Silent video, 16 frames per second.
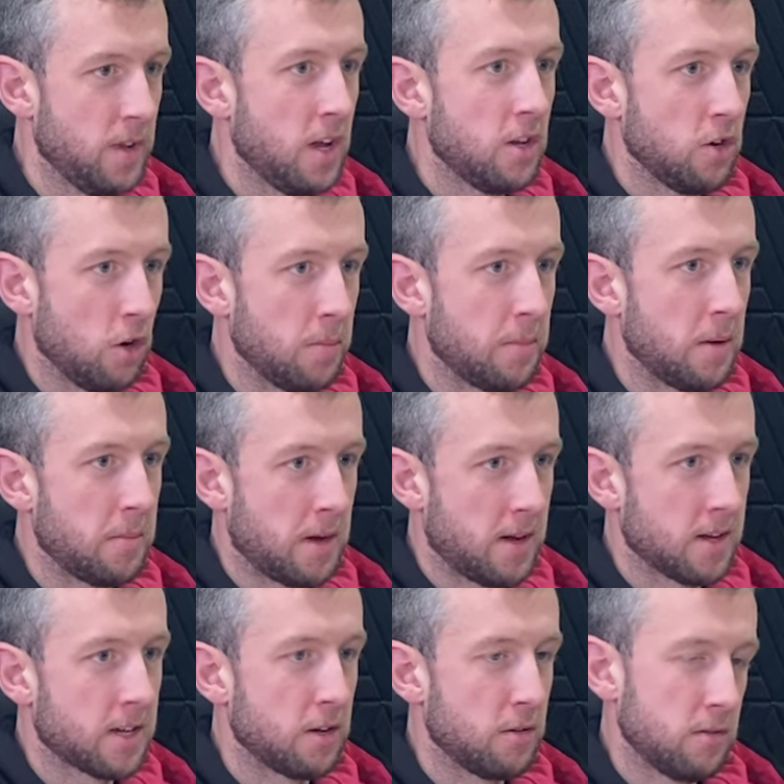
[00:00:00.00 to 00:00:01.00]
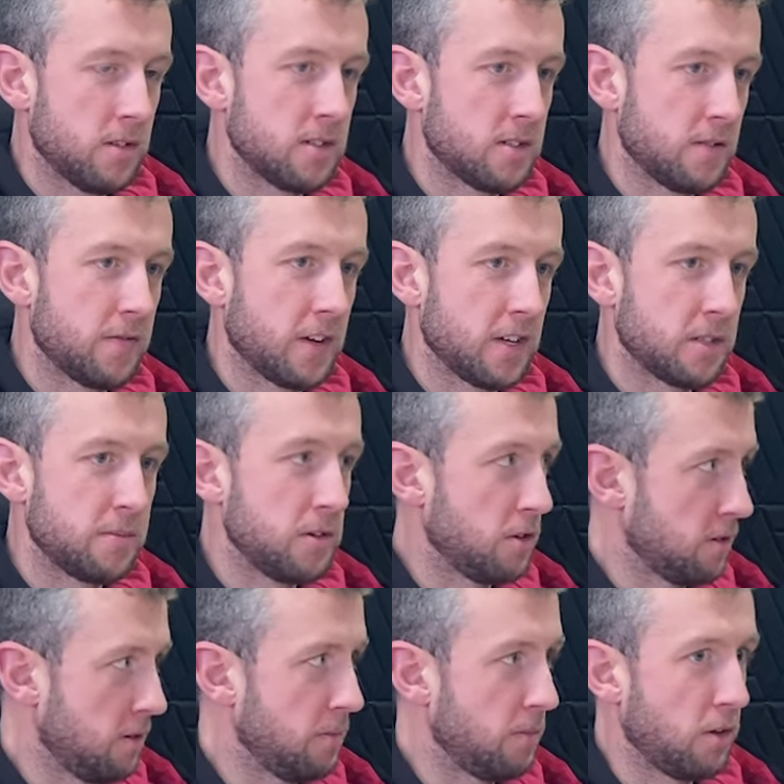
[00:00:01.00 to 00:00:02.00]
No, but my accountants advised me not
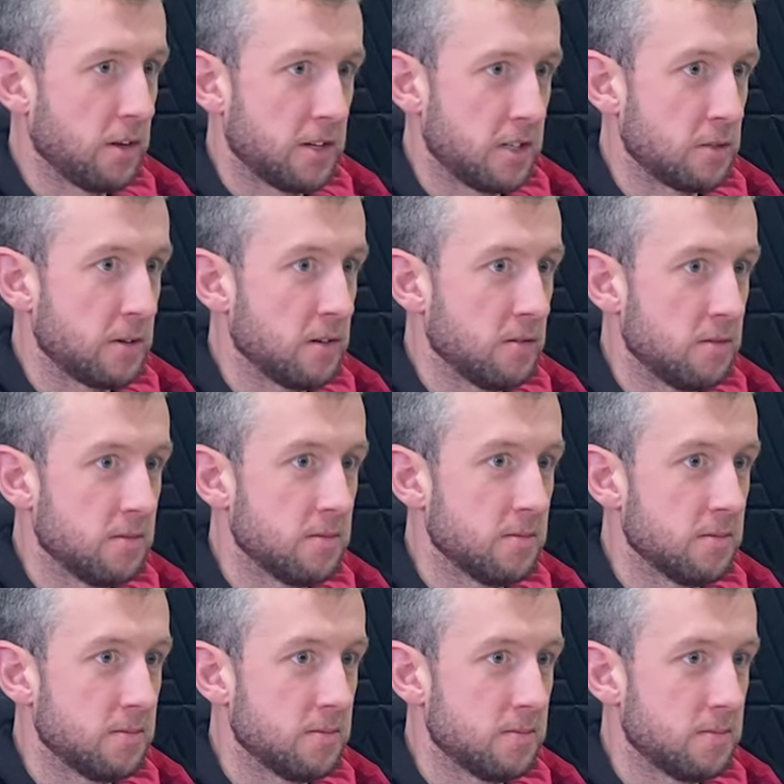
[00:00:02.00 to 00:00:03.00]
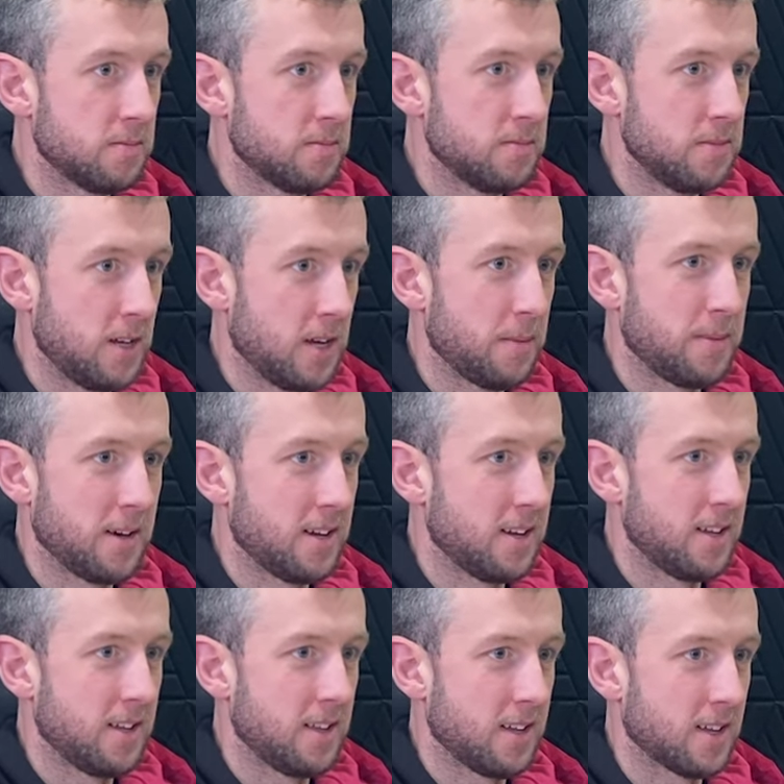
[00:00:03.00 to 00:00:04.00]
to employ her as well. Yeah. Yeah, but
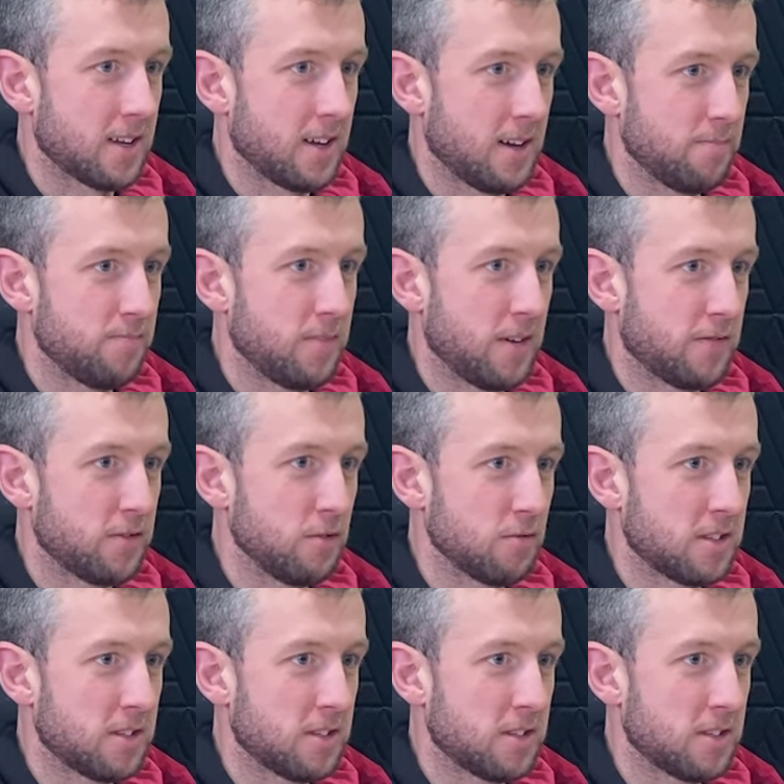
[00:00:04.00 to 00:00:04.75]
like I, have told